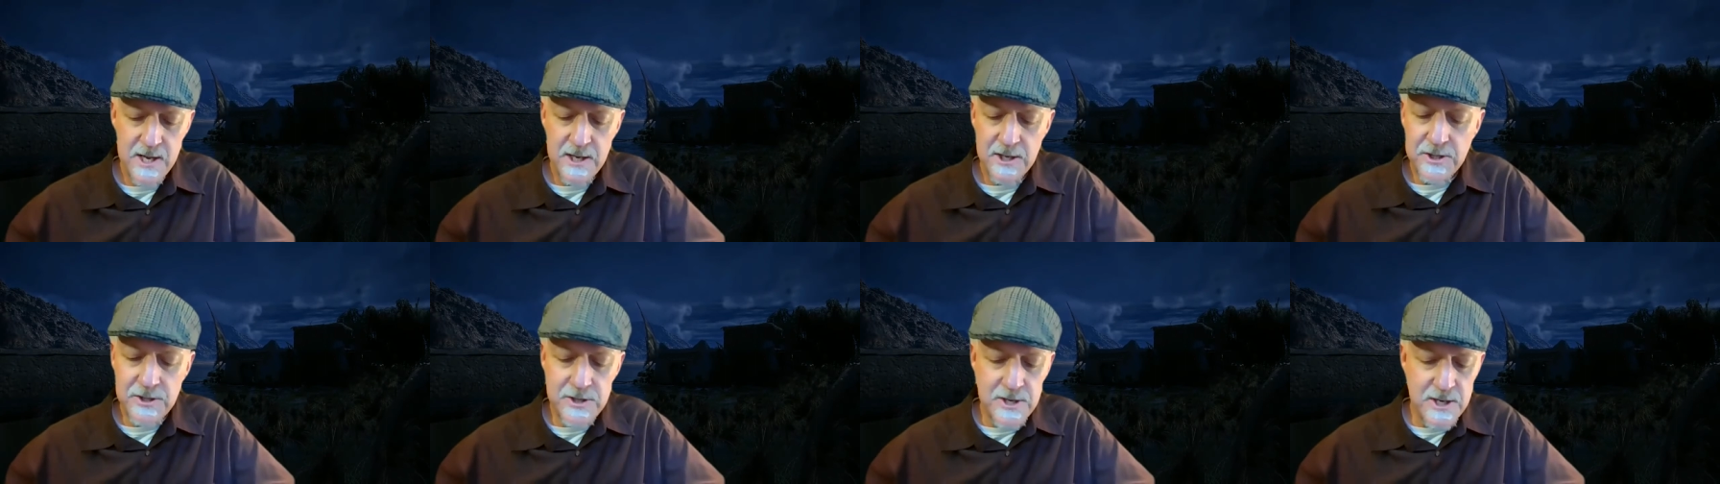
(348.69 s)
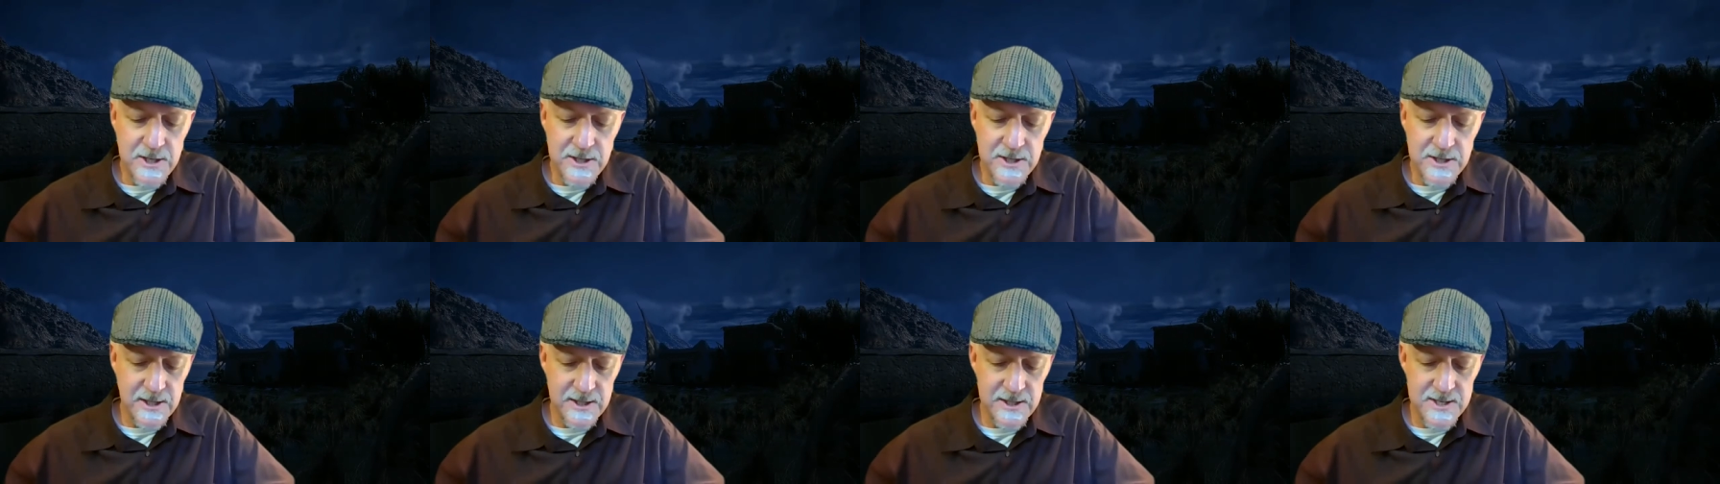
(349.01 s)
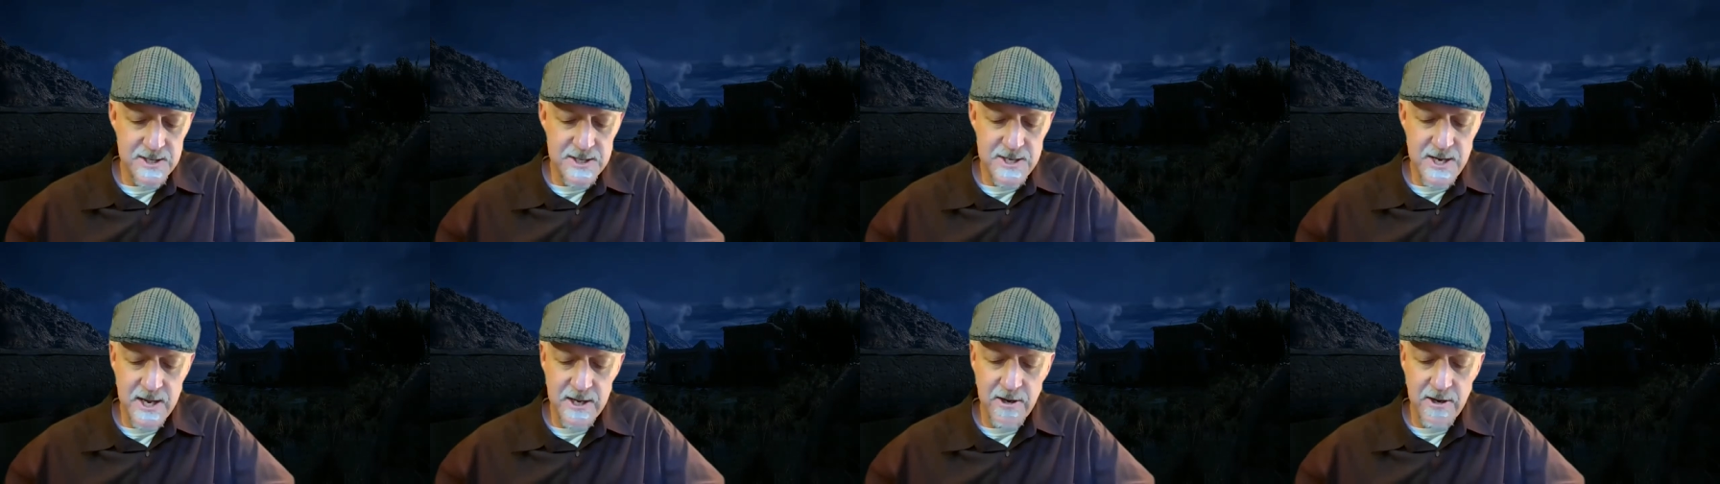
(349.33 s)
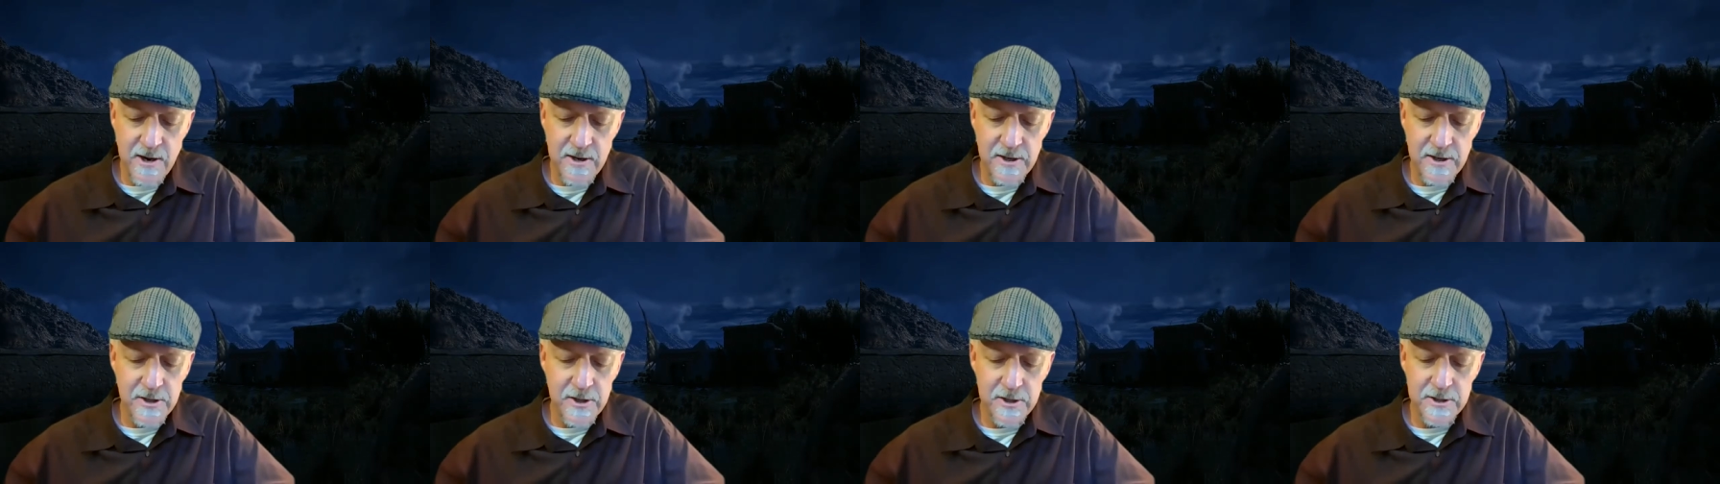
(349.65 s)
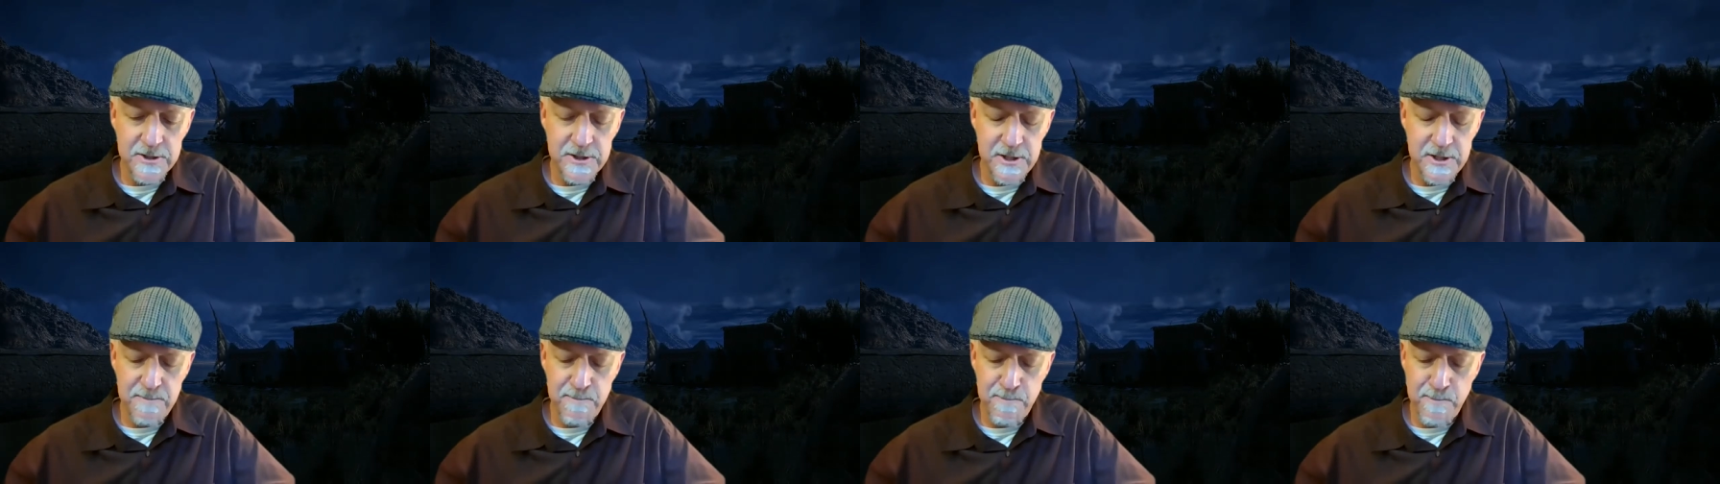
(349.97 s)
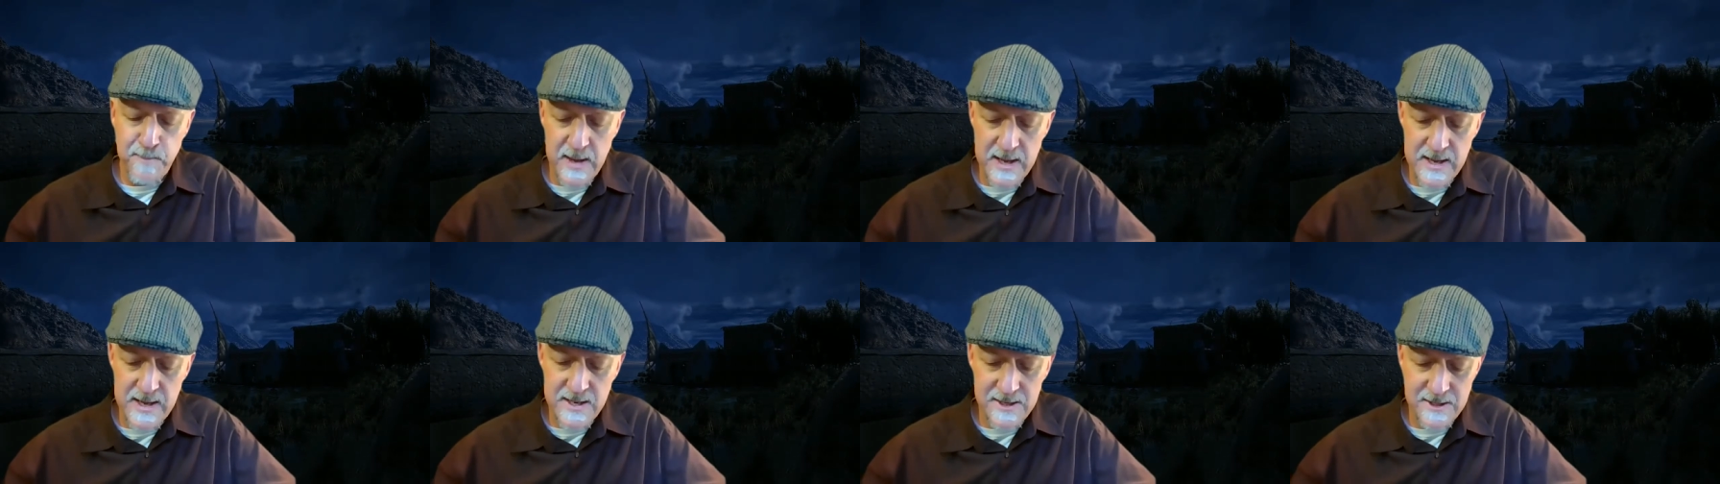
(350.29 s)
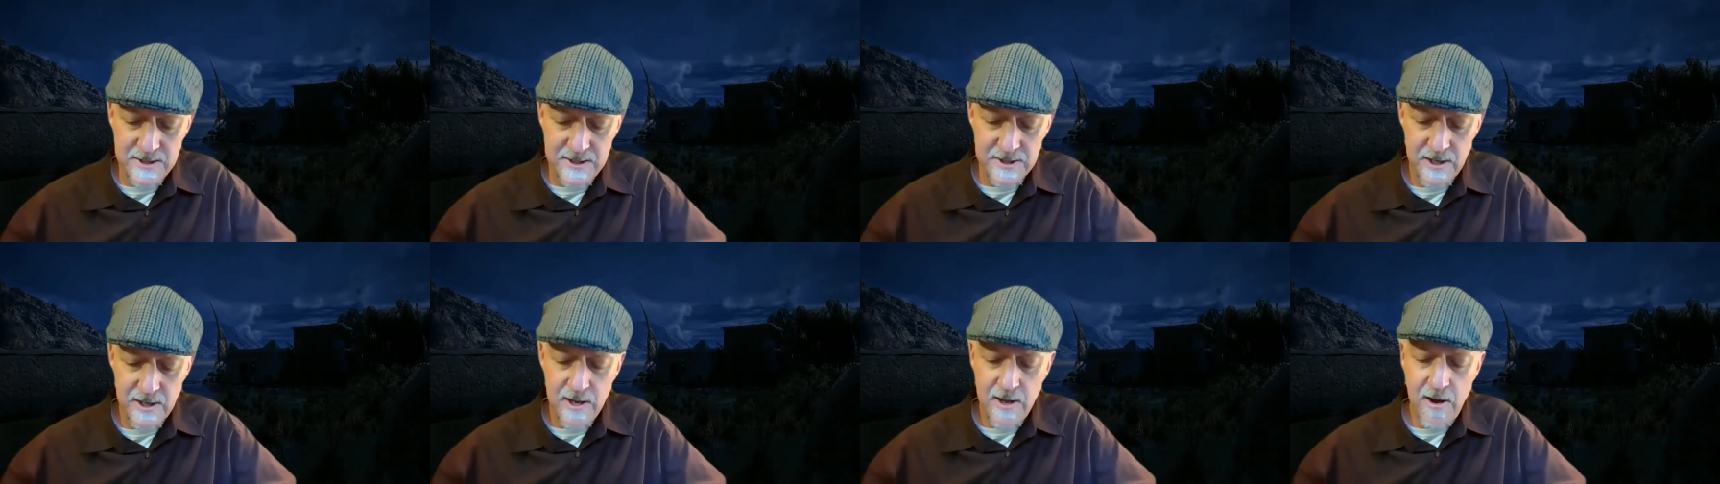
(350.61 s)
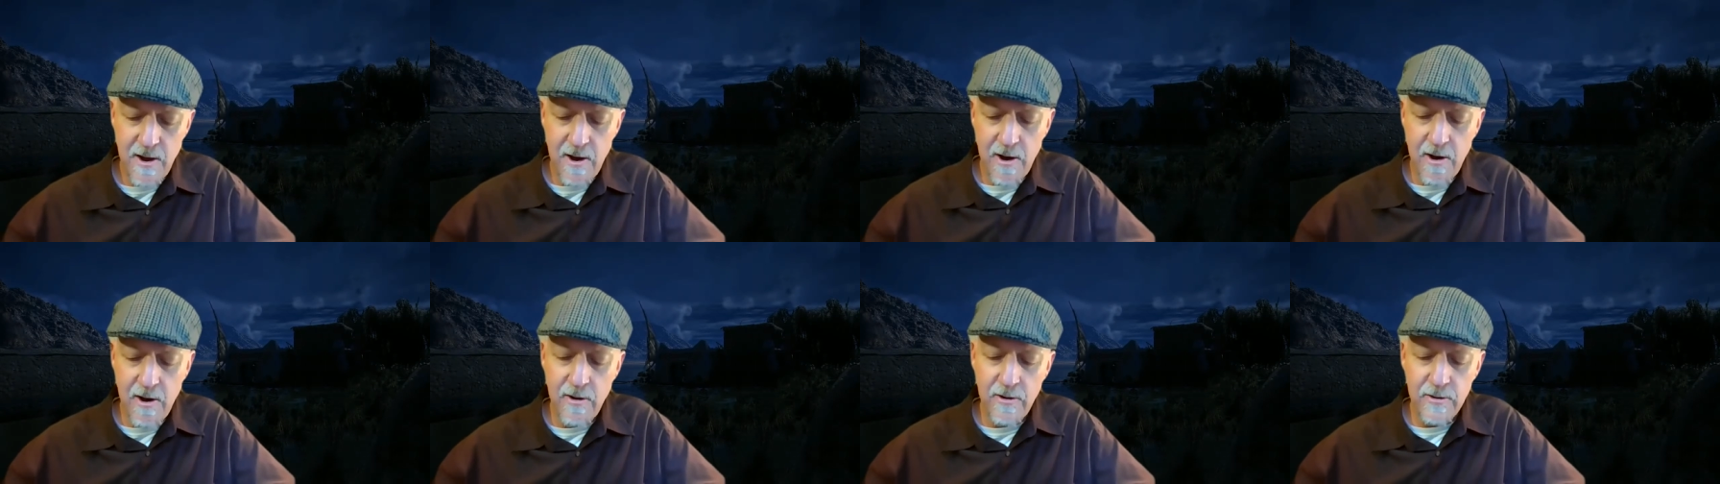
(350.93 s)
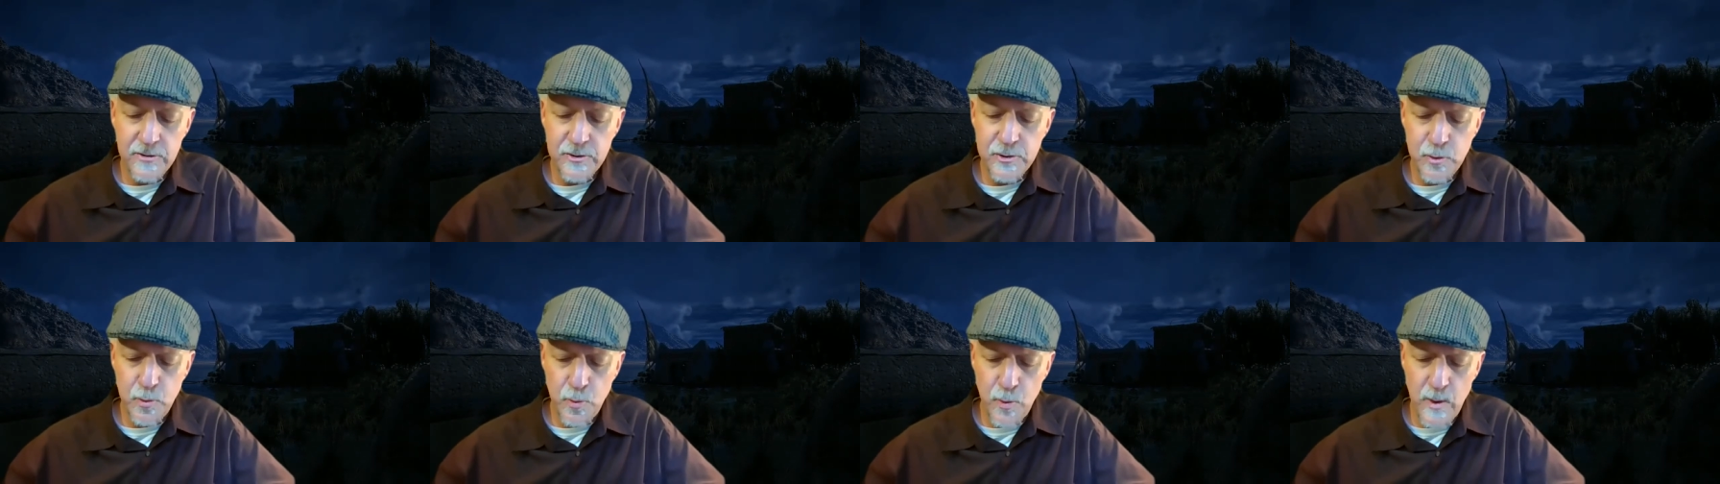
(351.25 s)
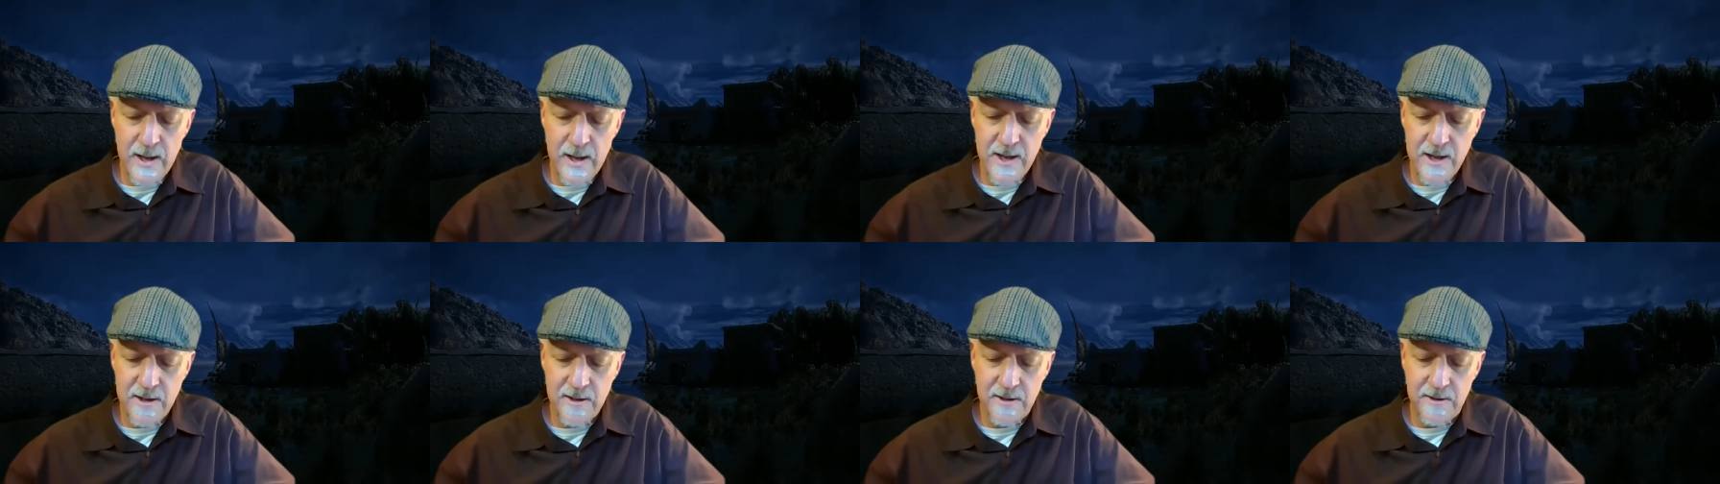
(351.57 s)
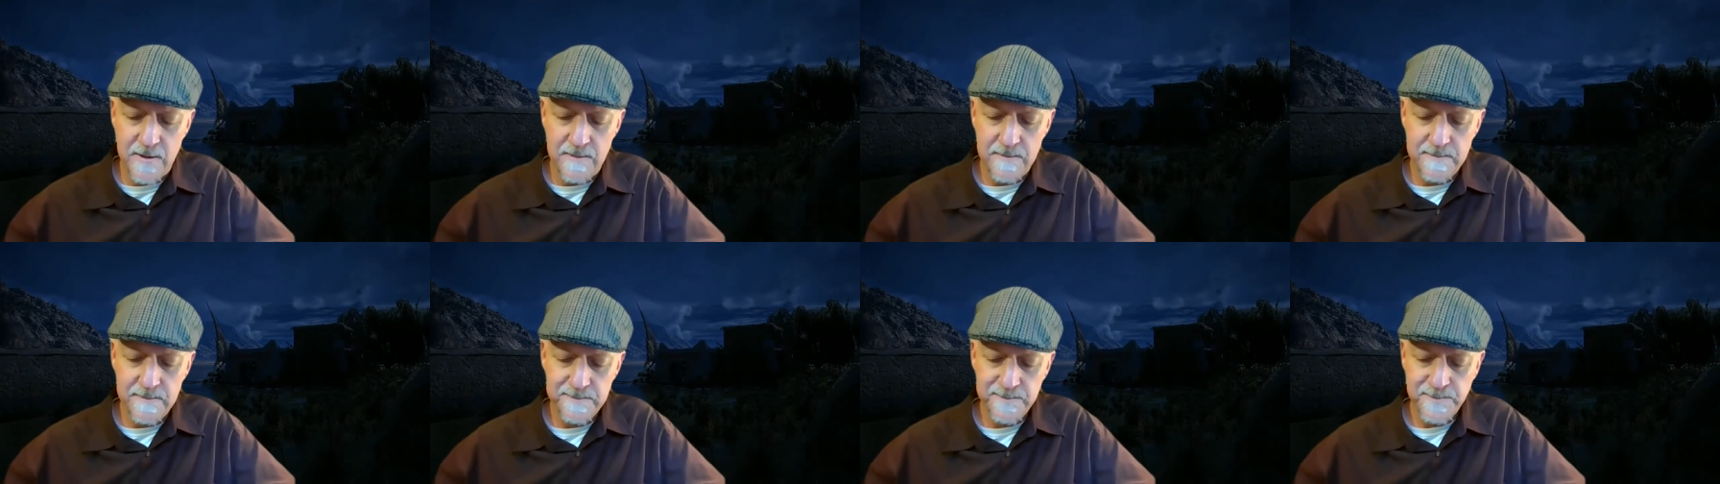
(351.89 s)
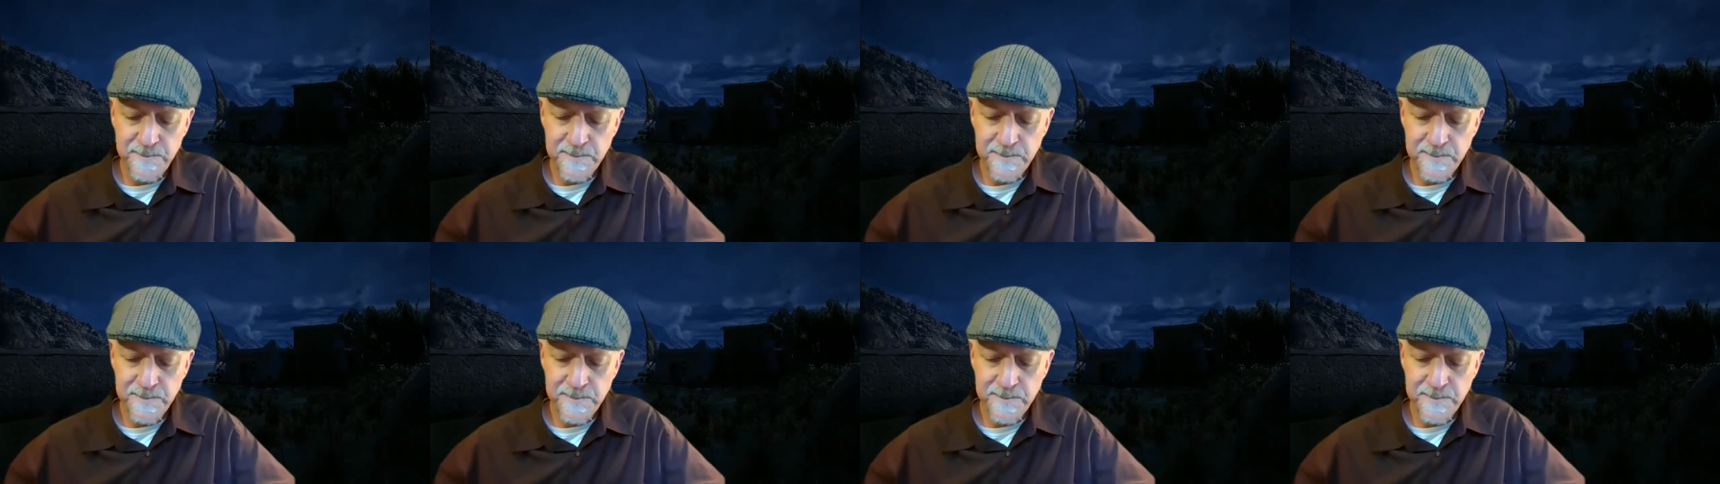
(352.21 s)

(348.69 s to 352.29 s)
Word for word: She didn't take our cursed bait. All's well.